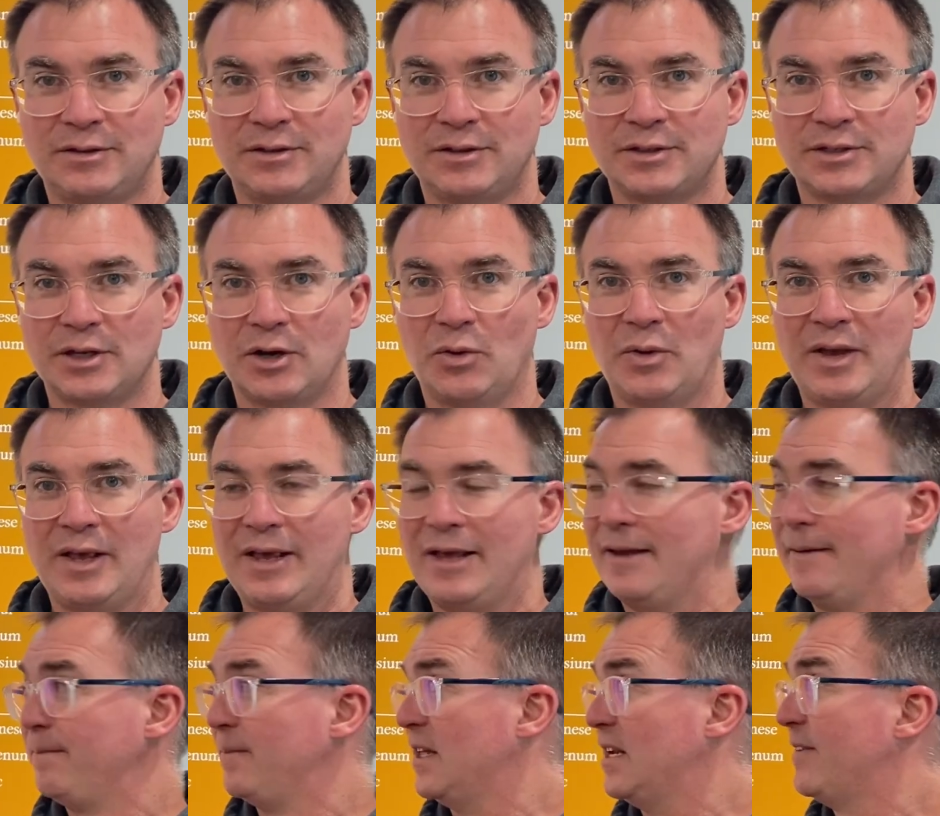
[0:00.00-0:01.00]
So
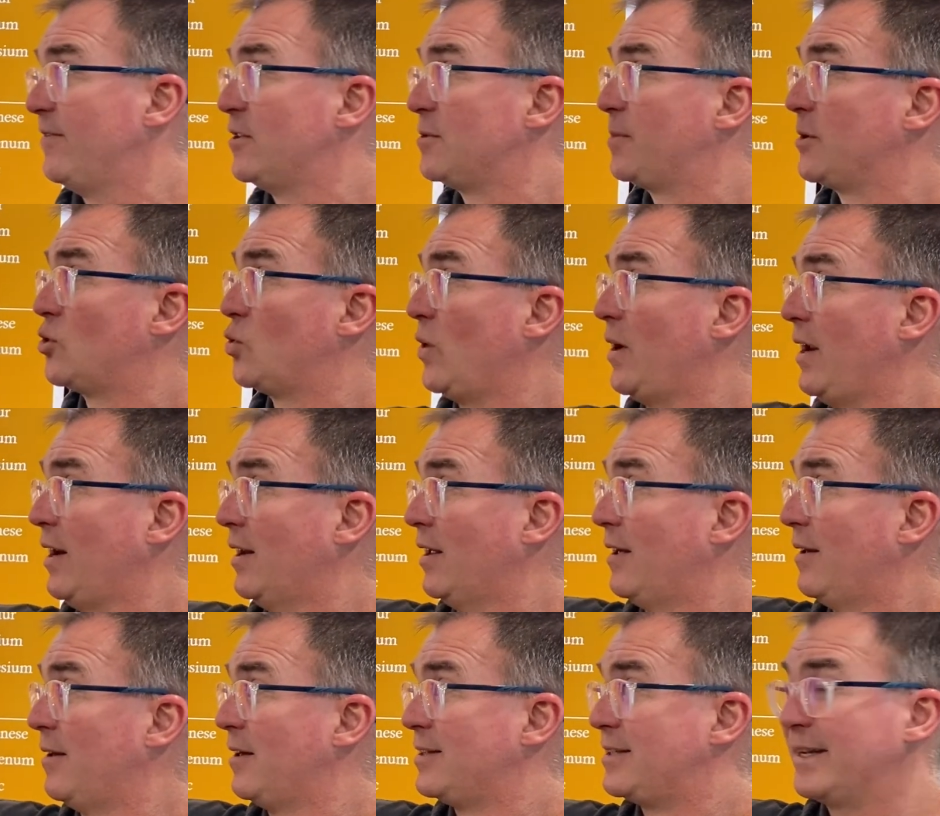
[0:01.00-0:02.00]
the difference between
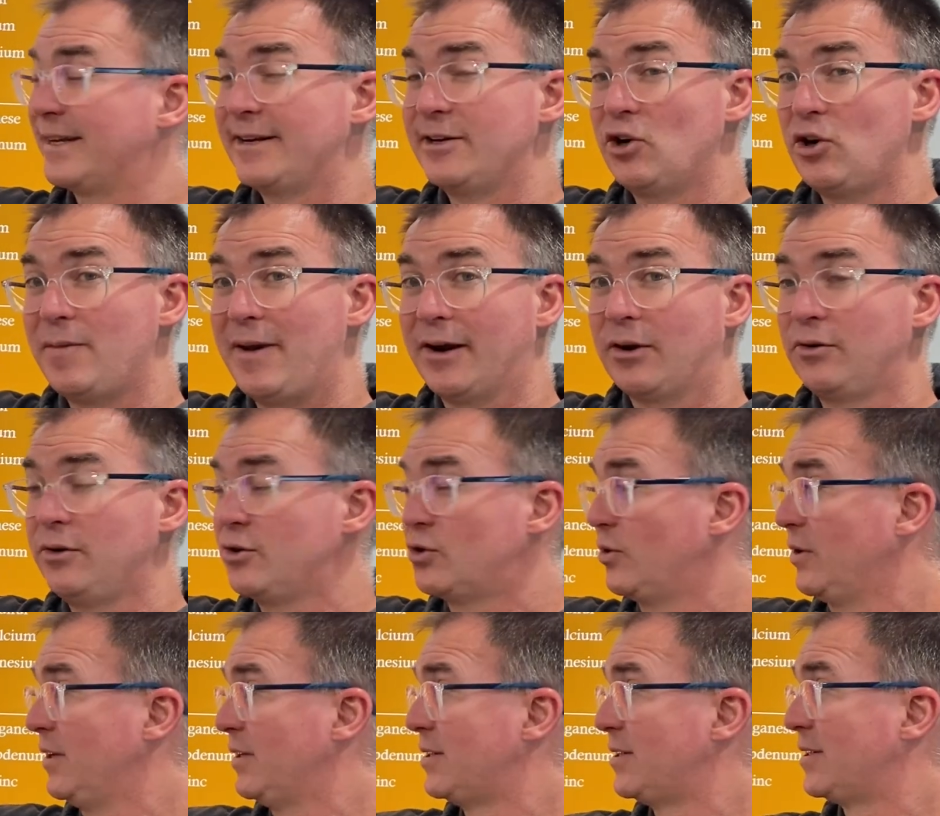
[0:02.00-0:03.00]
secondary
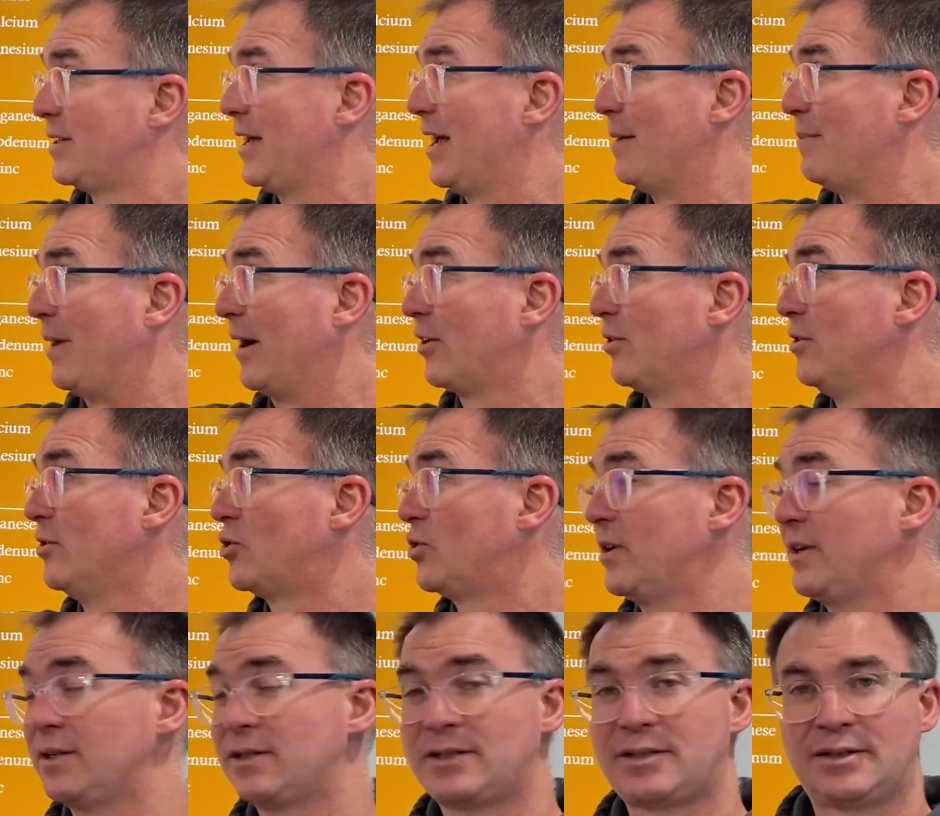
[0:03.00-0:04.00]
macronutrients and
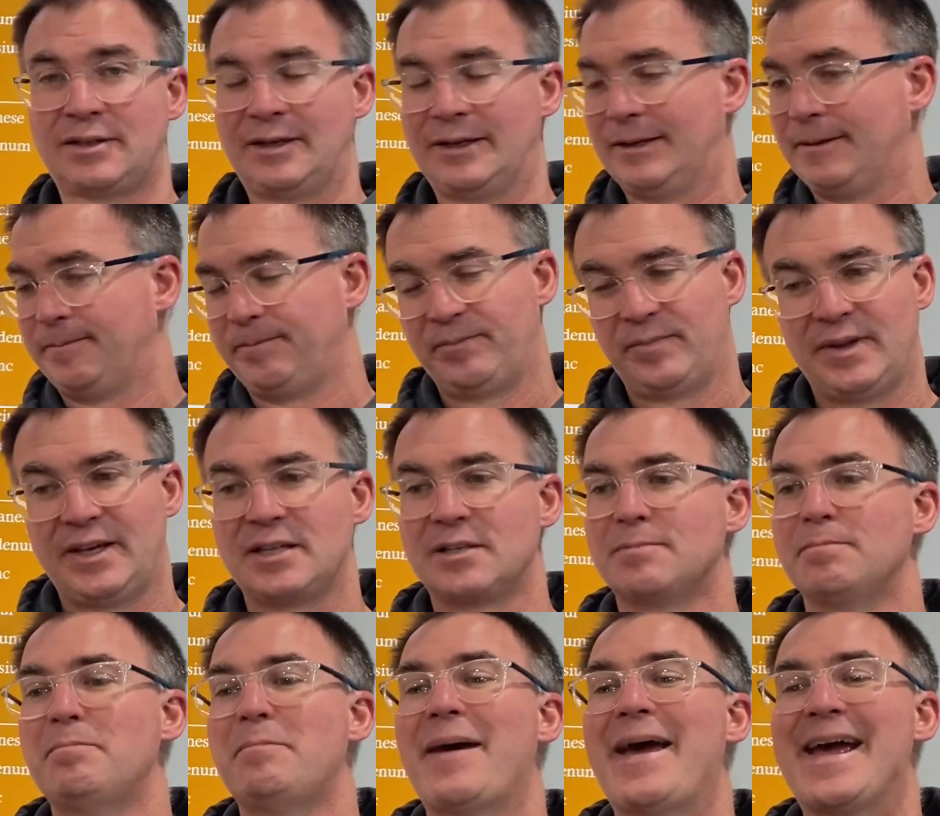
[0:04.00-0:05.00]
micronutrients is
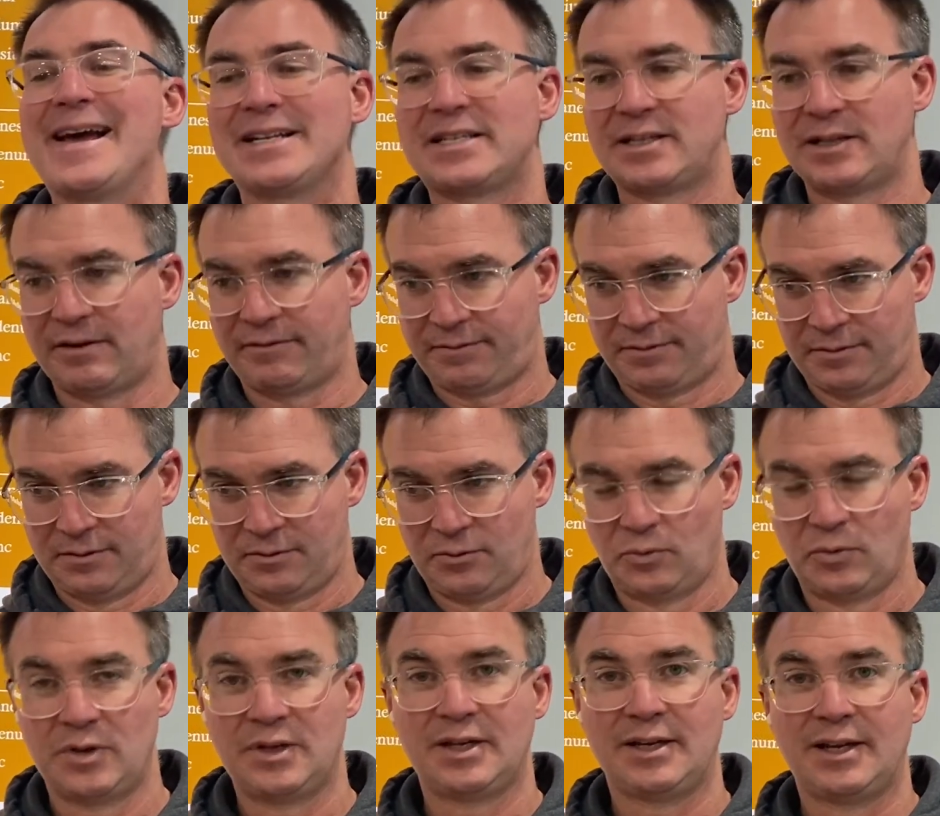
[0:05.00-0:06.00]
massive
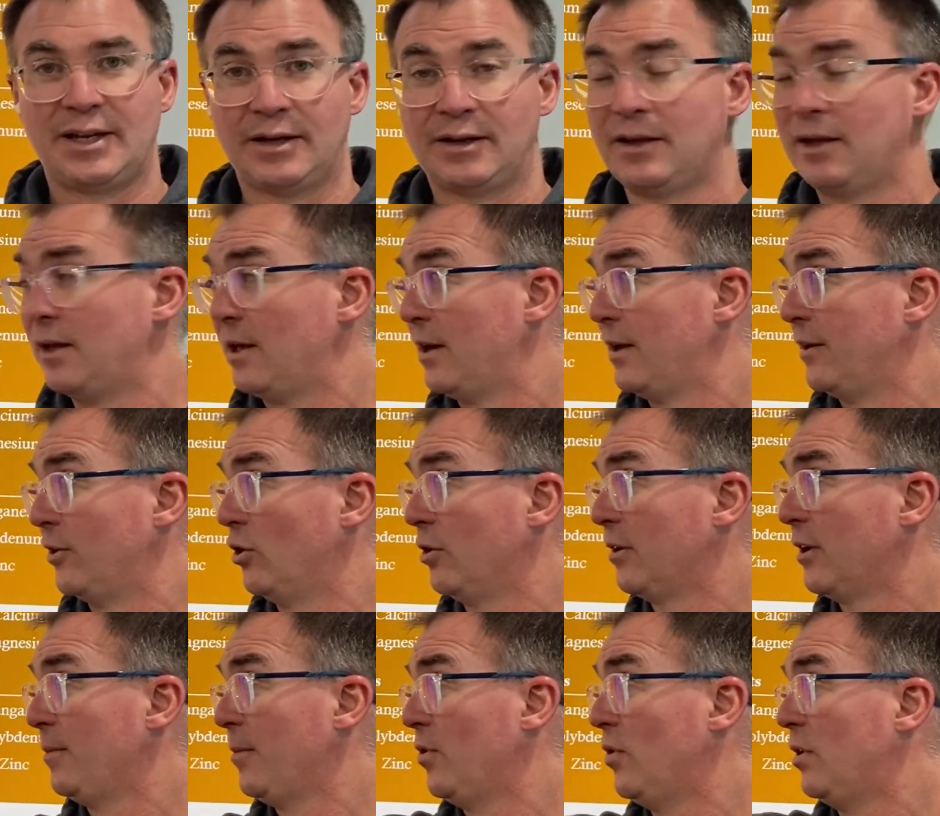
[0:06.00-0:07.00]
when you need. Now don't
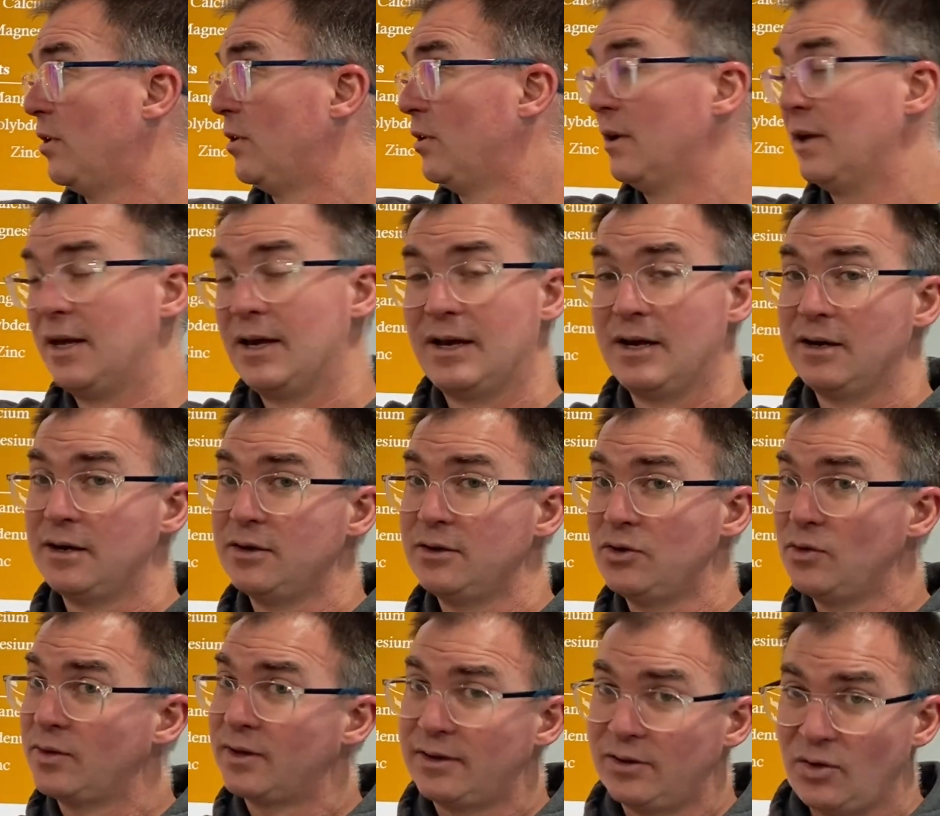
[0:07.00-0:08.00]
get me wrong,
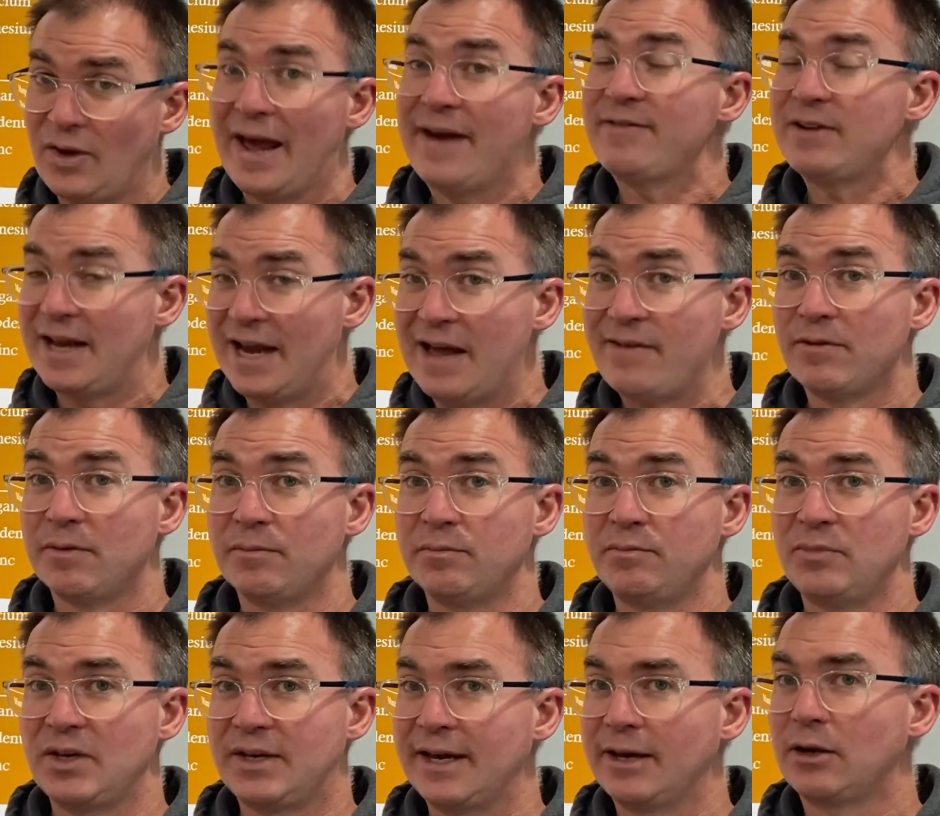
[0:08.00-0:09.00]
you have to have them.
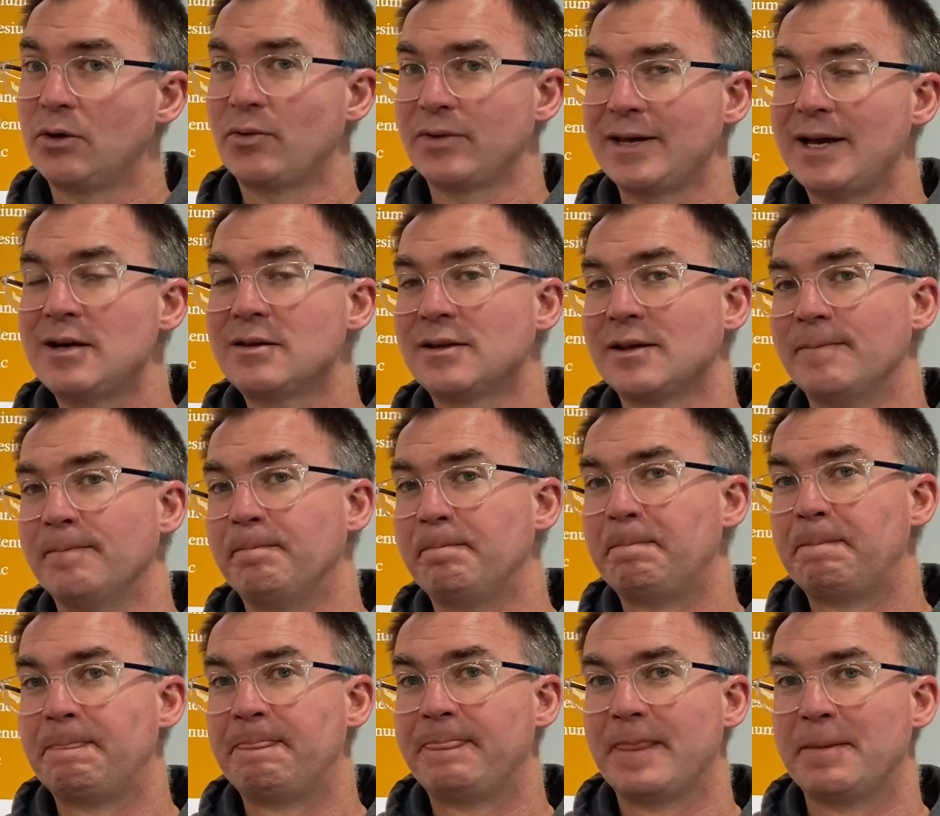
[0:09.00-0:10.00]
You can't go without them,
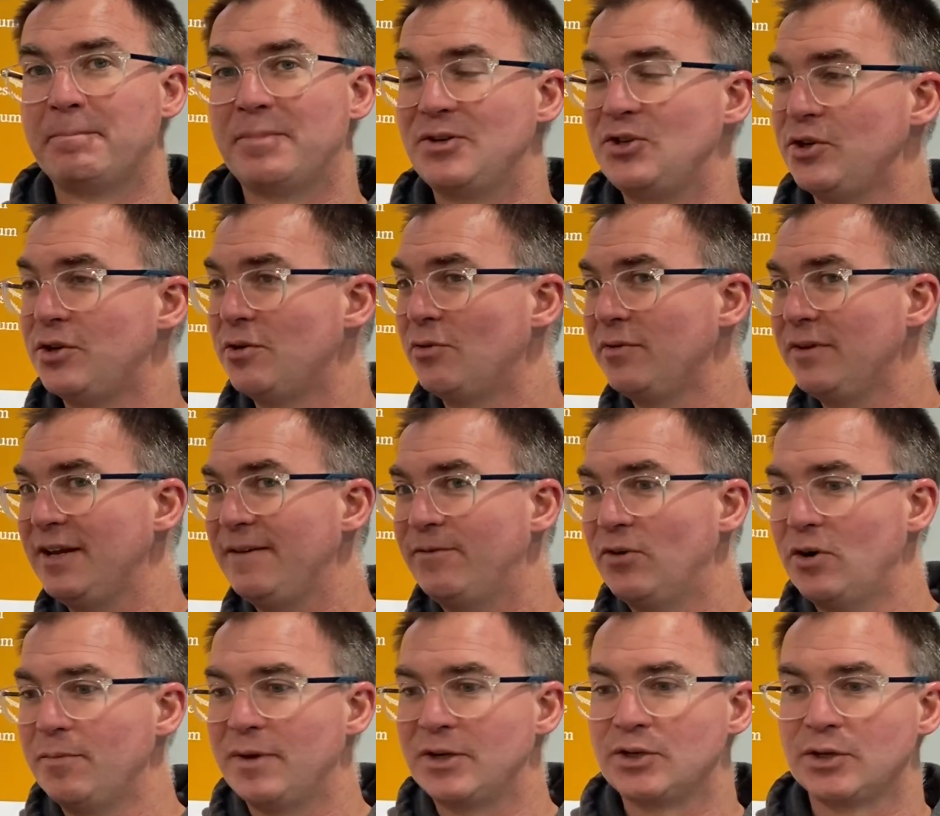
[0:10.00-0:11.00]
but you don't need very
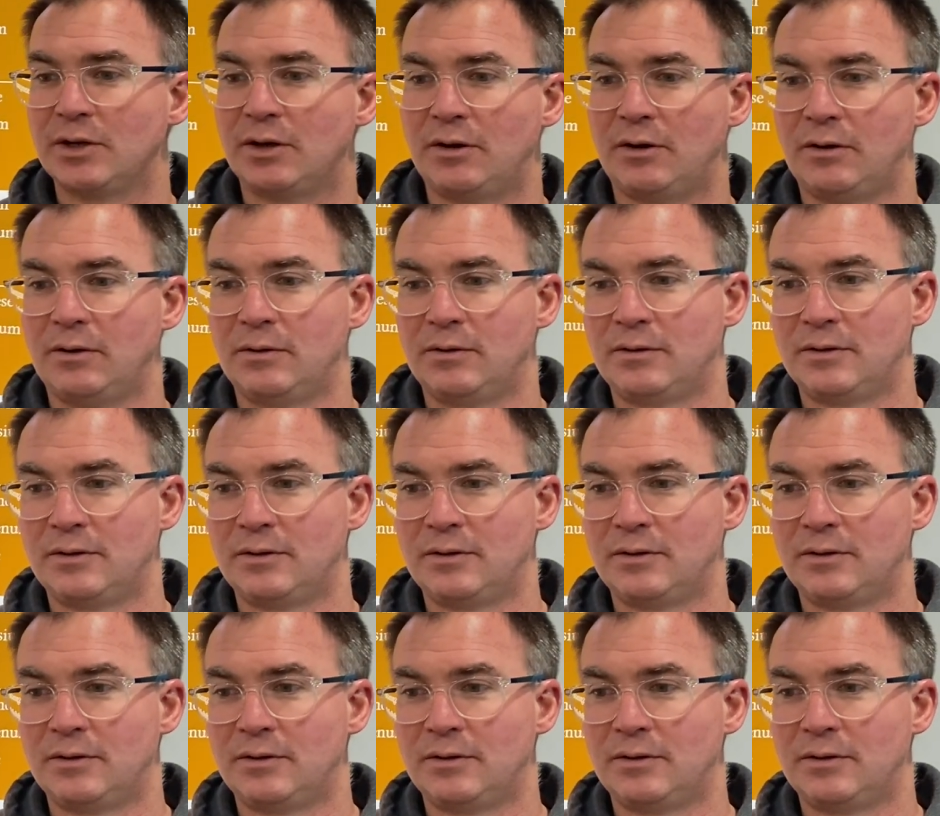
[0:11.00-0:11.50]
much at all.